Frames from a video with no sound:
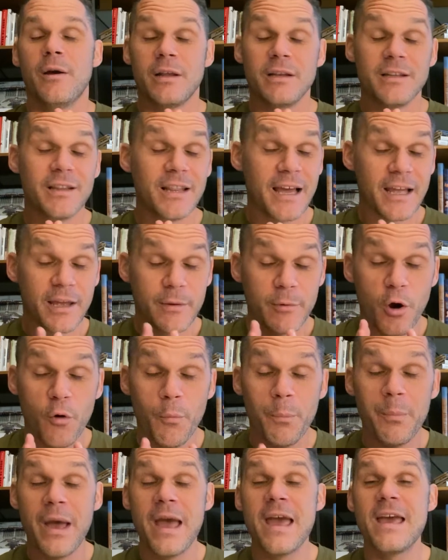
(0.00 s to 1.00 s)
like
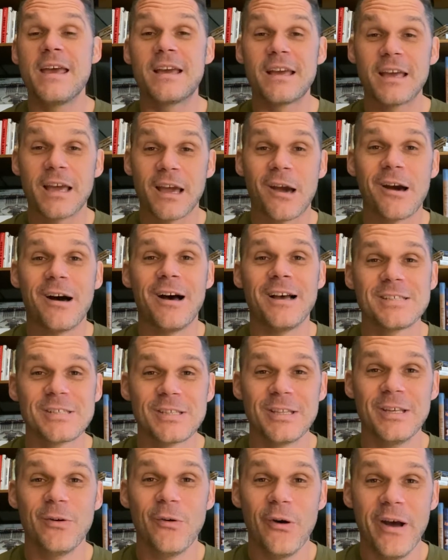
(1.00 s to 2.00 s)
obeying in
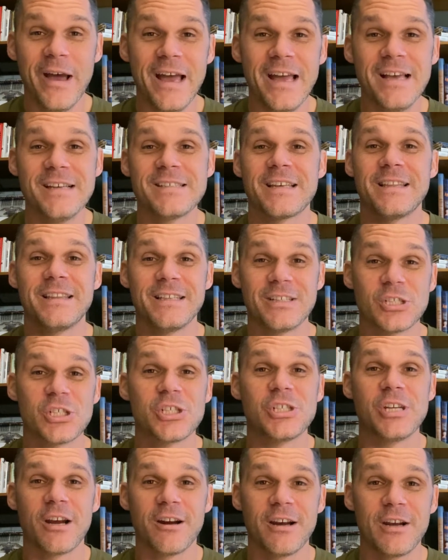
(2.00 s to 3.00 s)
costly ways, and then
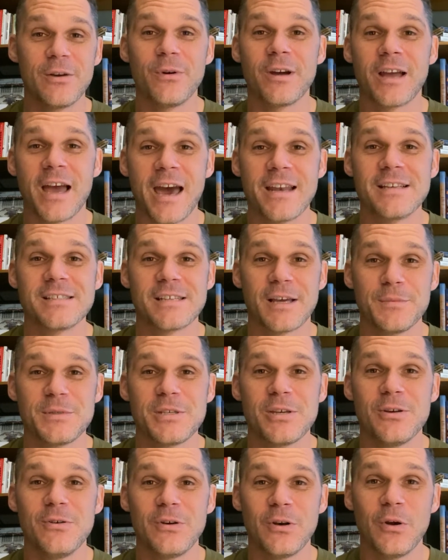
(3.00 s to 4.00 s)
sharing what God is up
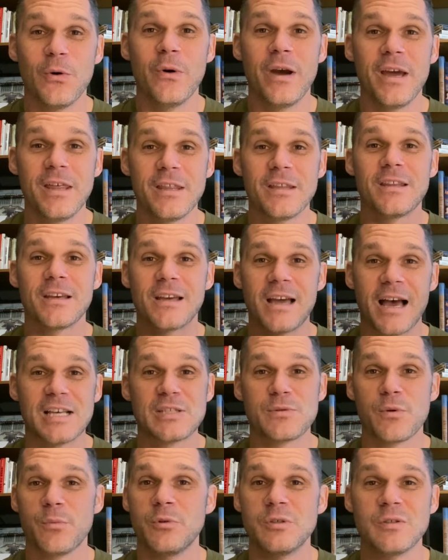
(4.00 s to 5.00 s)
to in a way that the
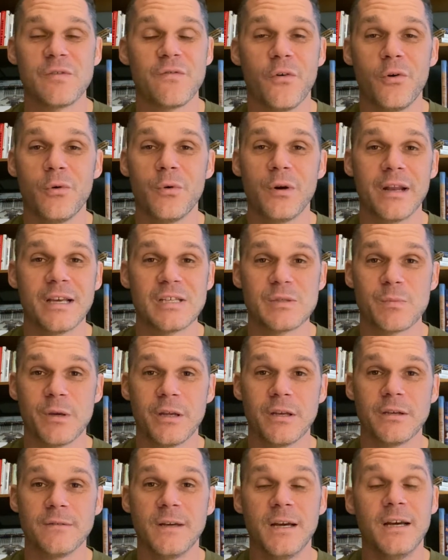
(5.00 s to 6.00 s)
gospel moves forward has
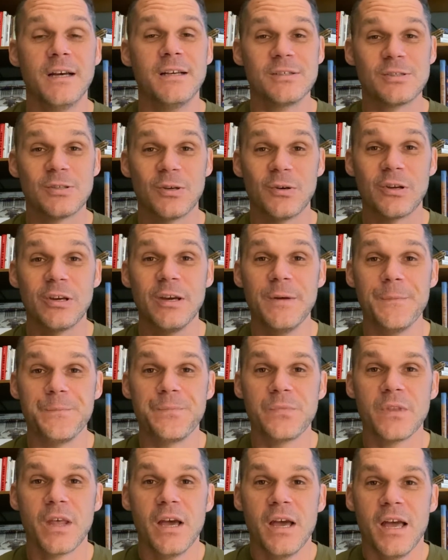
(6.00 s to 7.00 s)
been so good.
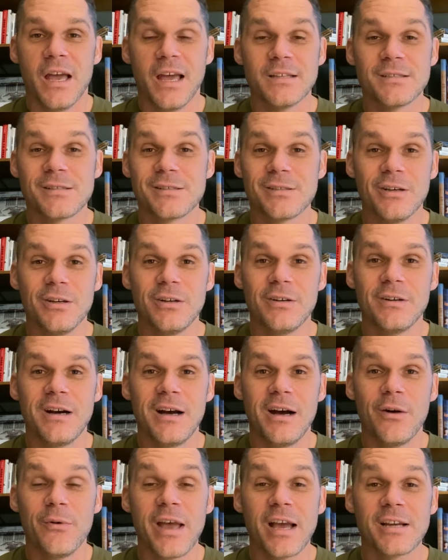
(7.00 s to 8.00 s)
And so
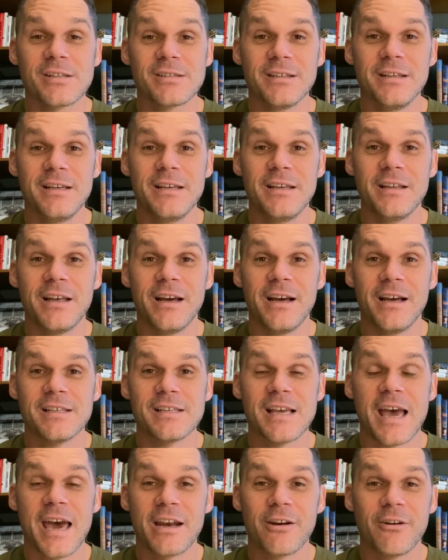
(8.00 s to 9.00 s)
uh, we actually uh,
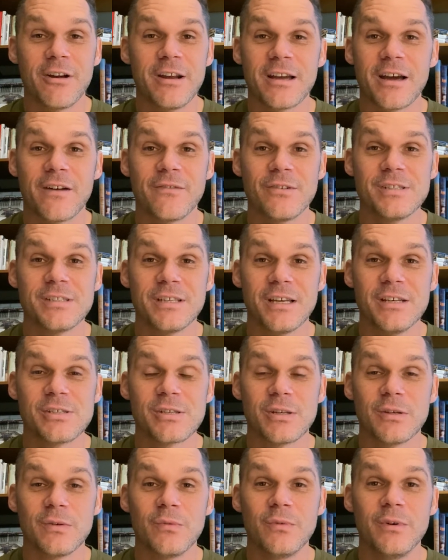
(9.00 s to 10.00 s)
had a great
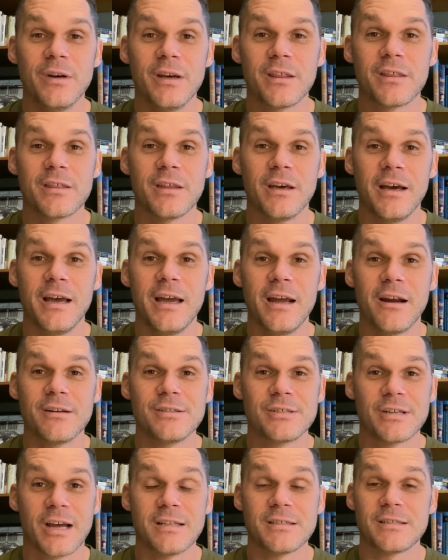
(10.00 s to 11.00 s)
conversation with uh, Erin
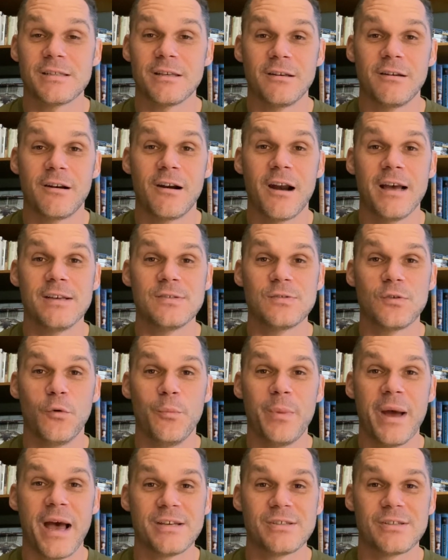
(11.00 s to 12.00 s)
Johnston, our high school
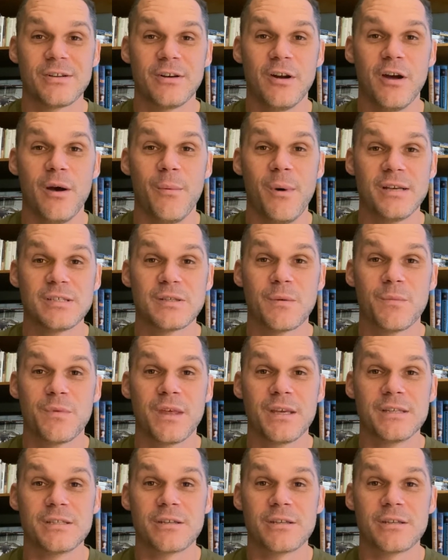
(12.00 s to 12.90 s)
pastor, about some things